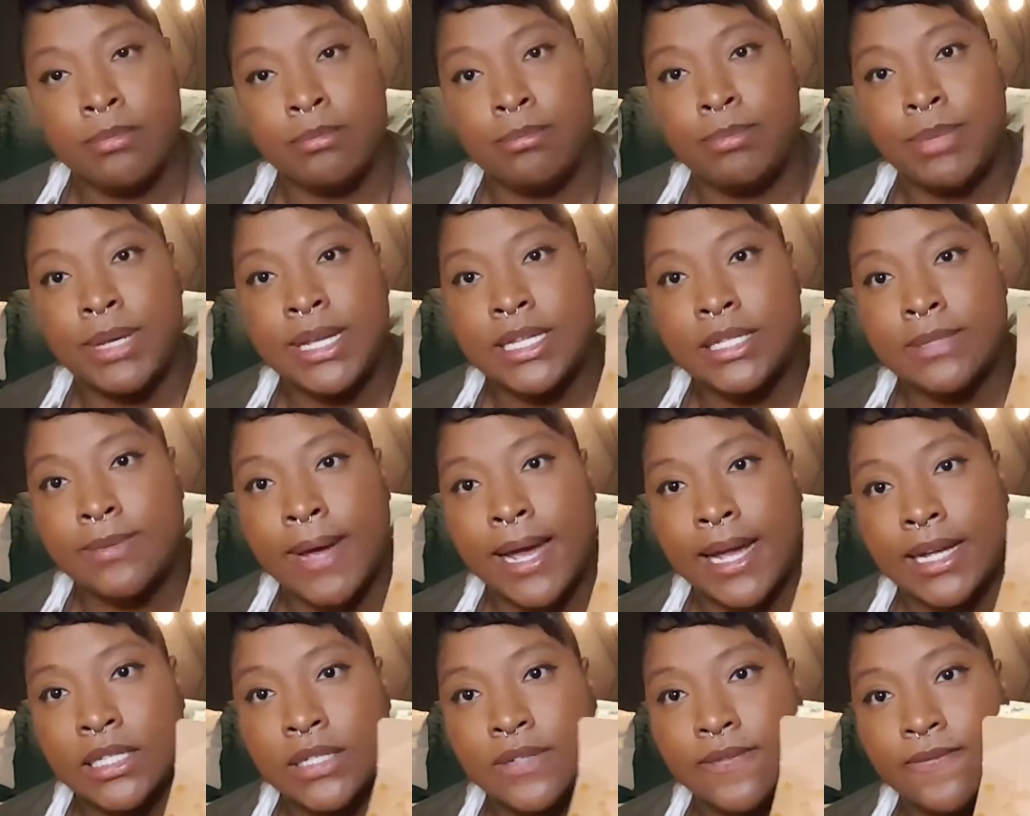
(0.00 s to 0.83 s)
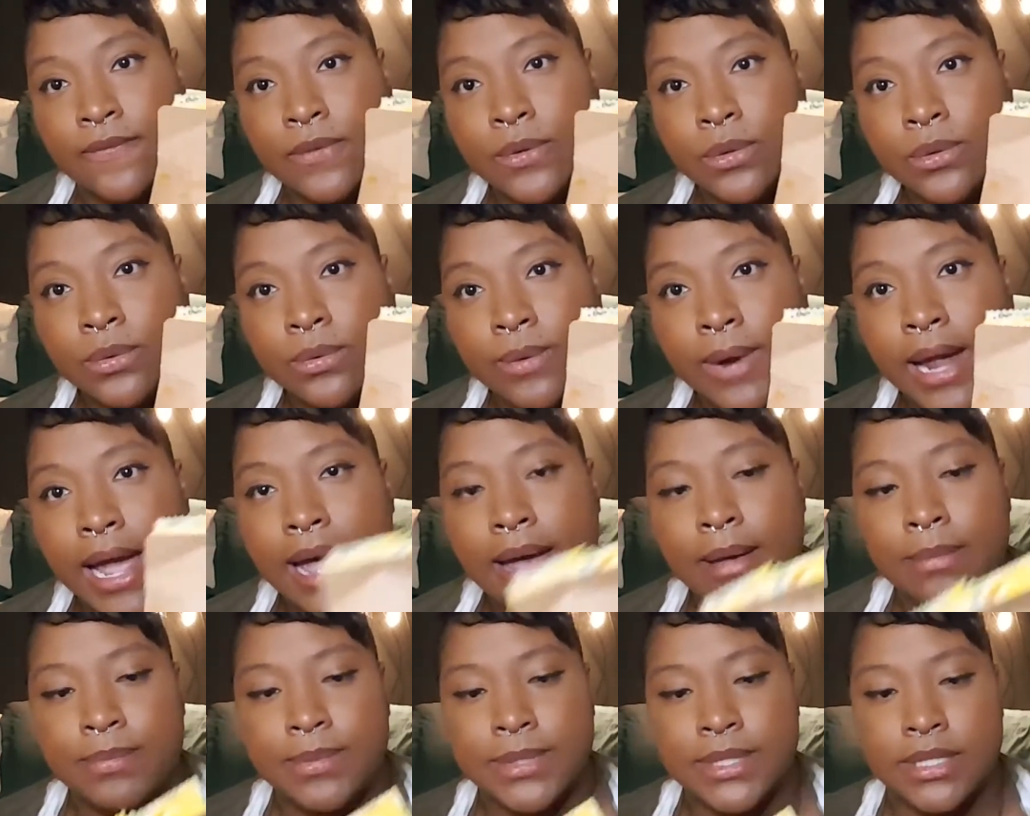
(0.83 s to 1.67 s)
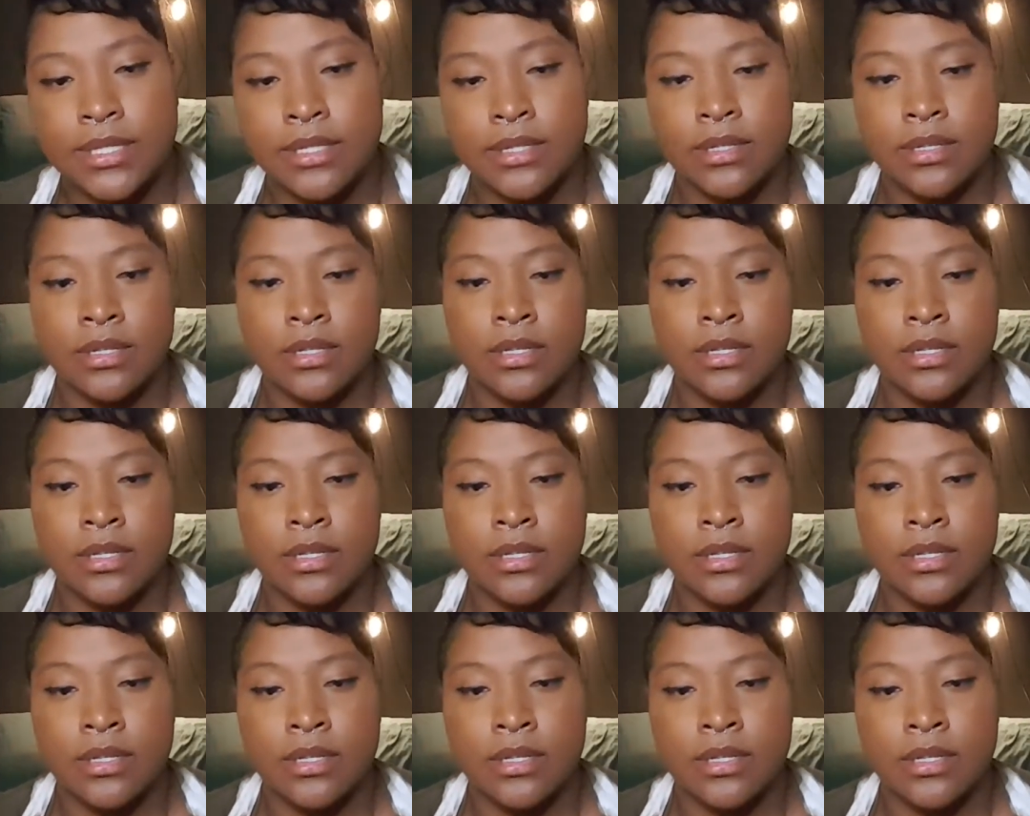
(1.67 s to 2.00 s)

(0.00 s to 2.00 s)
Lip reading: beeswax food wraps.